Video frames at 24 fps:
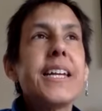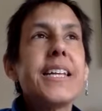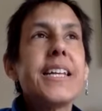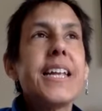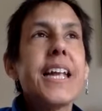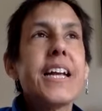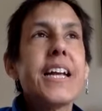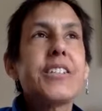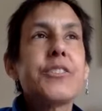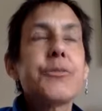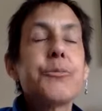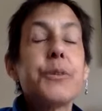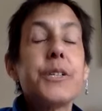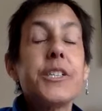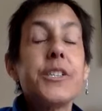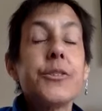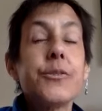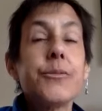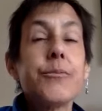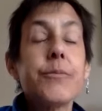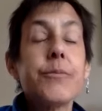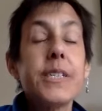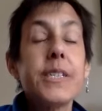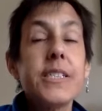connect what
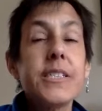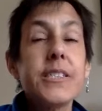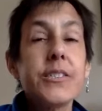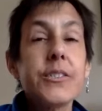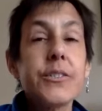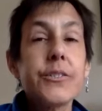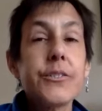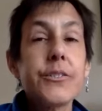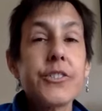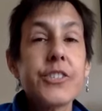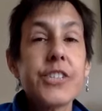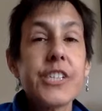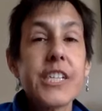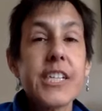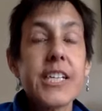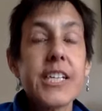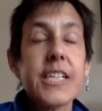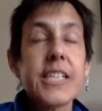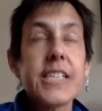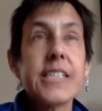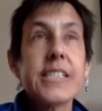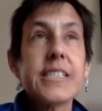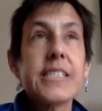you're researching